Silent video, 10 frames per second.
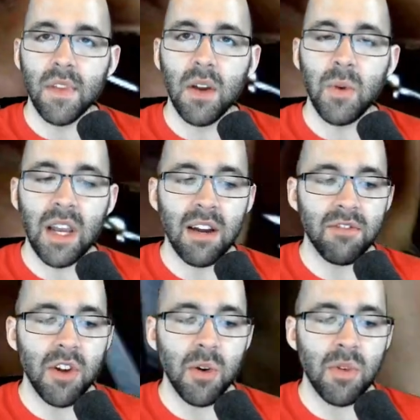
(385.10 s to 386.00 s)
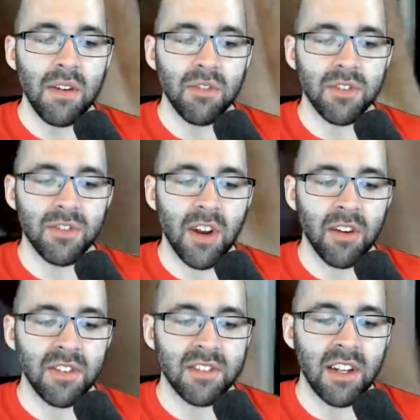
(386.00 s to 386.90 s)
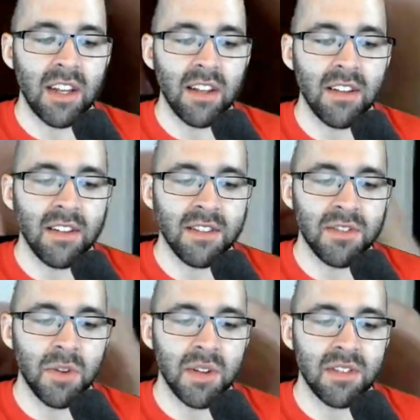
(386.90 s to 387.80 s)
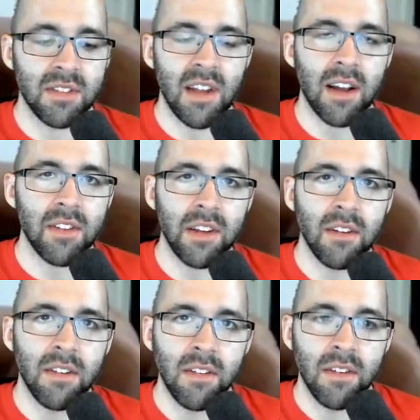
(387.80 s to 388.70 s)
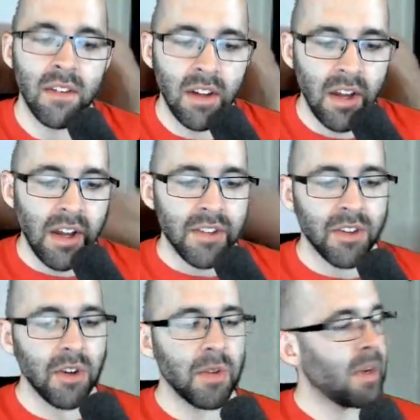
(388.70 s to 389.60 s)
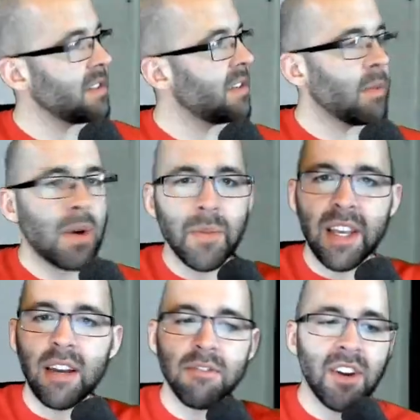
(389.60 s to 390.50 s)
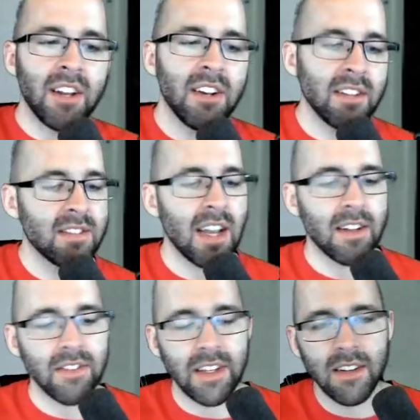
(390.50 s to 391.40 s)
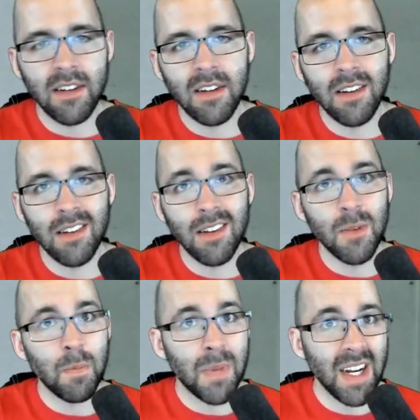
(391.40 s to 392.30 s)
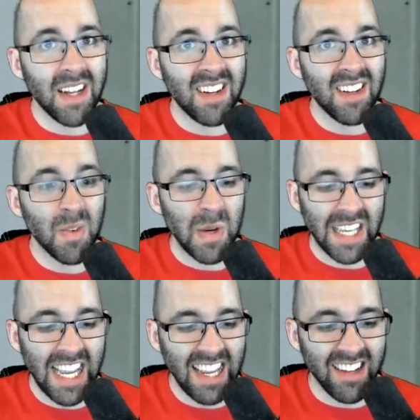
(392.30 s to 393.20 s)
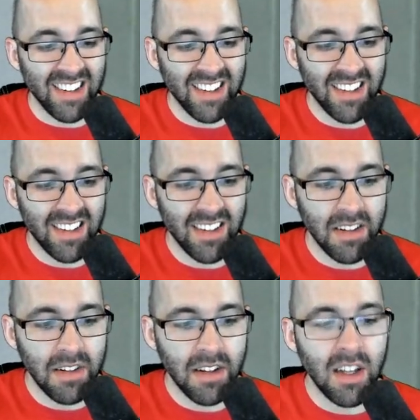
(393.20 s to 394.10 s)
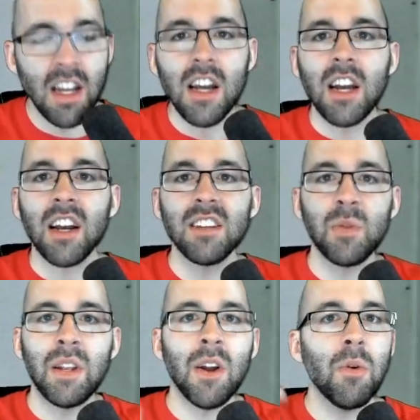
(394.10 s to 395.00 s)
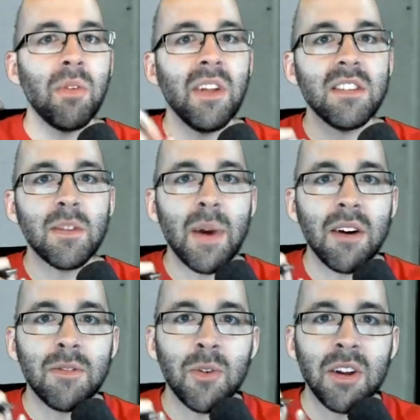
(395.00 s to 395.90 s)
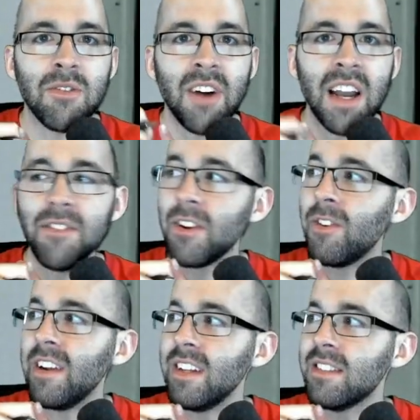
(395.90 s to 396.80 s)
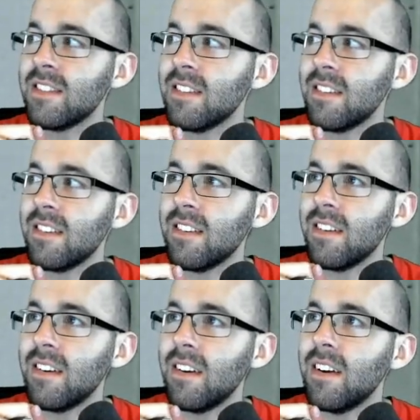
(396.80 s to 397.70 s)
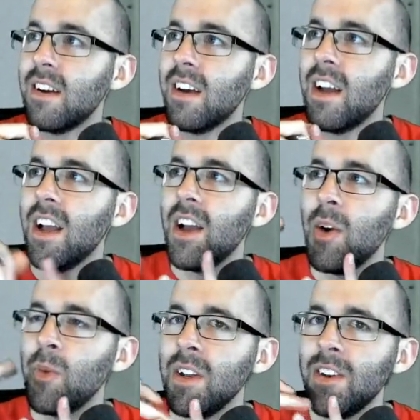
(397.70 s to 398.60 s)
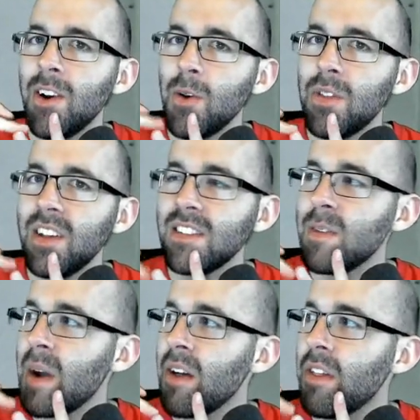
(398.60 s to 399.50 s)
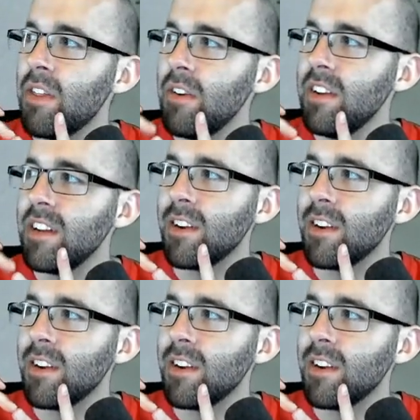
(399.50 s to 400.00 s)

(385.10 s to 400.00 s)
reference triangle that's going to get this to us exactly. So you might say, well, we can't find it exactly, but we can. Because we know things about 45 degrees. We know things about 30